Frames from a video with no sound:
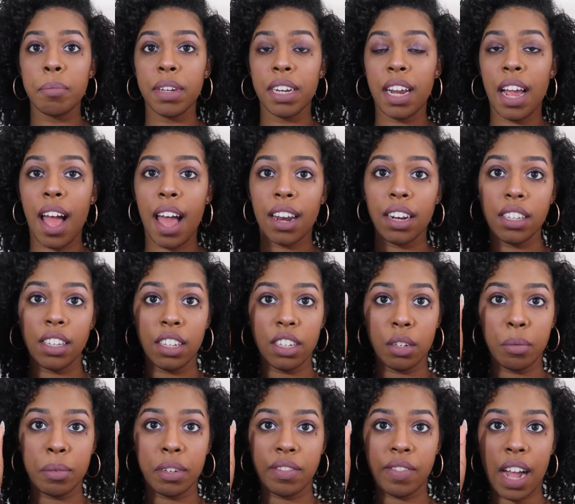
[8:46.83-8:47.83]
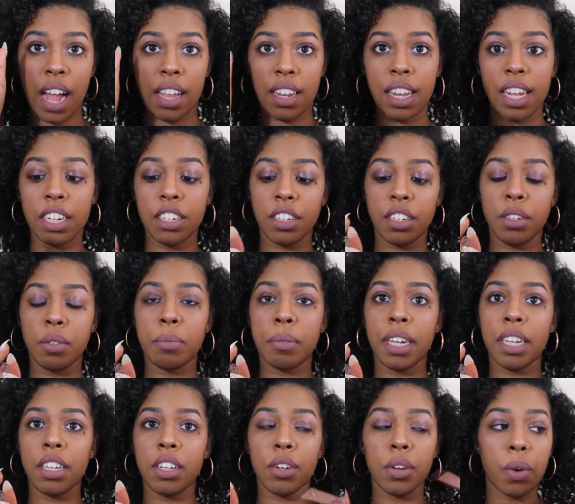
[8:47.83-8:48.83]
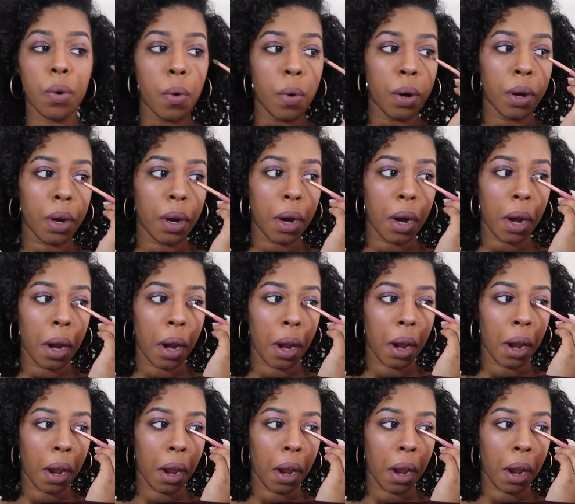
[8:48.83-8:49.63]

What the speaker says: gonna add a little bit of highlighter to my inner corner.